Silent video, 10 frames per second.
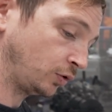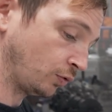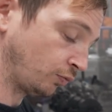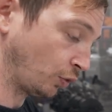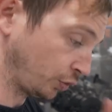
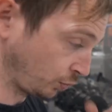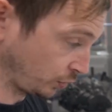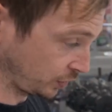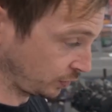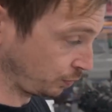the rod
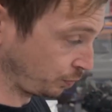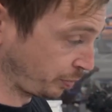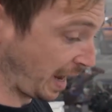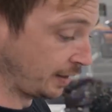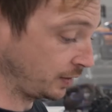was
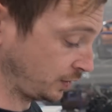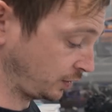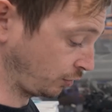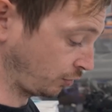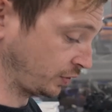balanced
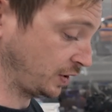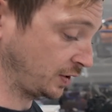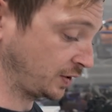across this